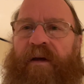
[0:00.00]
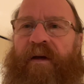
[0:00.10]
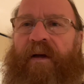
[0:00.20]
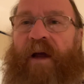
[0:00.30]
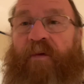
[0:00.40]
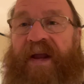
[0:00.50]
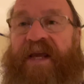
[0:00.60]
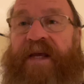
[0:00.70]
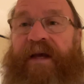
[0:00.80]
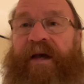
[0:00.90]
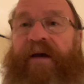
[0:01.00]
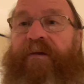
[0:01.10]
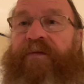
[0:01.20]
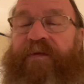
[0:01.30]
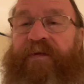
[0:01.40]
I Reiki'd a
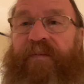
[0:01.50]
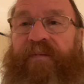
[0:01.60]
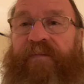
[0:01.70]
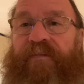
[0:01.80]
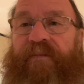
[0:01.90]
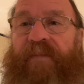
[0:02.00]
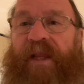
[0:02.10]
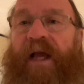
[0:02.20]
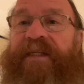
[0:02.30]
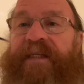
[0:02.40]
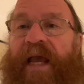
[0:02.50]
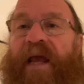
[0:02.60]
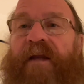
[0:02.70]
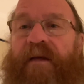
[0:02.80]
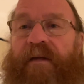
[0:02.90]
house. I
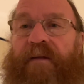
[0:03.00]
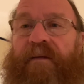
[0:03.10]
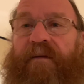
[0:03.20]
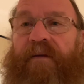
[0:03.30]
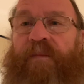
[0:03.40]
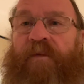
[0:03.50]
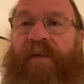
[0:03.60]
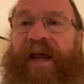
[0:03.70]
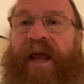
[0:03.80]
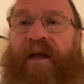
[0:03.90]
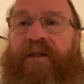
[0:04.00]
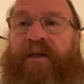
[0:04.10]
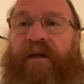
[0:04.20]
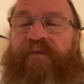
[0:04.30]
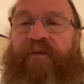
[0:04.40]
scanned it. I put my hands
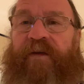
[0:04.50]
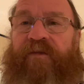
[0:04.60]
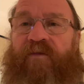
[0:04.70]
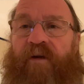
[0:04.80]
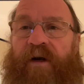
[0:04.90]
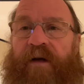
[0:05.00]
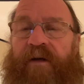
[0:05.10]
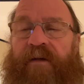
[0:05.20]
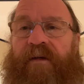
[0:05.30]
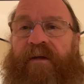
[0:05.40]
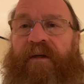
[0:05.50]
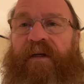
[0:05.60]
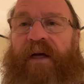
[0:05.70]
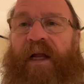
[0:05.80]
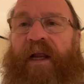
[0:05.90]
on the front door.
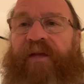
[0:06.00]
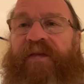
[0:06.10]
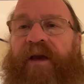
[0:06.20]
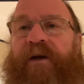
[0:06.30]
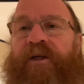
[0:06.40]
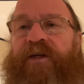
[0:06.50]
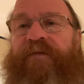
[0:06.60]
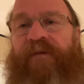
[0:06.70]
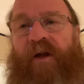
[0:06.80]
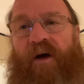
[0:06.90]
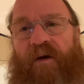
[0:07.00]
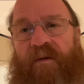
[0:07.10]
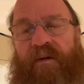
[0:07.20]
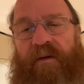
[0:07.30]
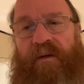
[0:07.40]
I let the energy
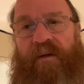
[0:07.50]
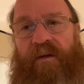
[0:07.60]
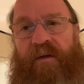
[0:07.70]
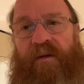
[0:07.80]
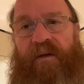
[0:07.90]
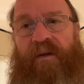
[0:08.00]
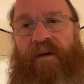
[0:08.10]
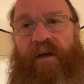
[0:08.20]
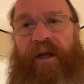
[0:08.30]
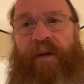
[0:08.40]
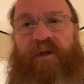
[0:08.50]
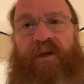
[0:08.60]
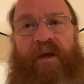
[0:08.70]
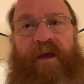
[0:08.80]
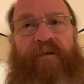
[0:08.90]
flow. And I was
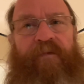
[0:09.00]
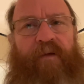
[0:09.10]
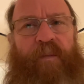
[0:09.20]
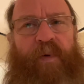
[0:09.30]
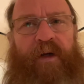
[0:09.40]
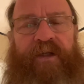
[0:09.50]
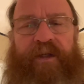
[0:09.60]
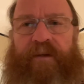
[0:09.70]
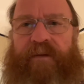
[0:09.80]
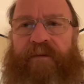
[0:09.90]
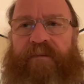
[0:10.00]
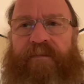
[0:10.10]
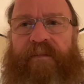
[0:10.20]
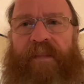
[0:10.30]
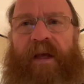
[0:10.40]
looking for a person.
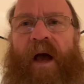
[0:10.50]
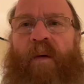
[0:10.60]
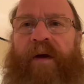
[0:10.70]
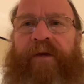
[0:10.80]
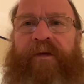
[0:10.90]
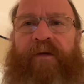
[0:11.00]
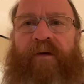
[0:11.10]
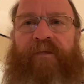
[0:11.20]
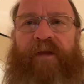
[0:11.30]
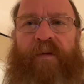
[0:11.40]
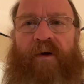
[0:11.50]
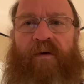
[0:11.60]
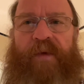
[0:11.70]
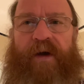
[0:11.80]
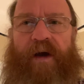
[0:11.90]
I wanted to know if they were
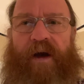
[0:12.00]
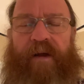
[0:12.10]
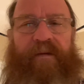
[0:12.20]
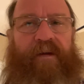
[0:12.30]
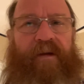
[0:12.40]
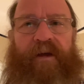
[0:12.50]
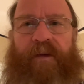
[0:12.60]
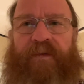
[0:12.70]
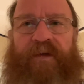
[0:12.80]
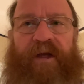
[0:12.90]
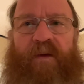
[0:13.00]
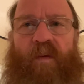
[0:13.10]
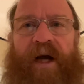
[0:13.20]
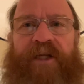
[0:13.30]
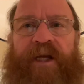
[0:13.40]
home or not. It was like
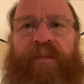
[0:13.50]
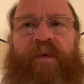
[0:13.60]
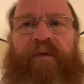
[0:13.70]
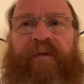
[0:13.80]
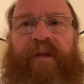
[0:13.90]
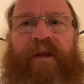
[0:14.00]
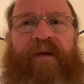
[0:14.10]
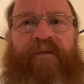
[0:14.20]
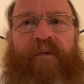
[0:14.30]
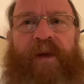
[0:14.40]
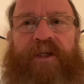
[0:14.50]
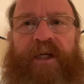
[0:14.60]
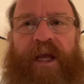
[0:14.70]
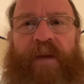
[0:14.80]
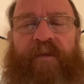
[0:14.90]
watching a movie. The
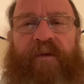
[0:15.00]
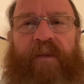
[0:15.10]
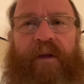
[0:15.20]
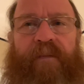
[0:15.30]
information came to me.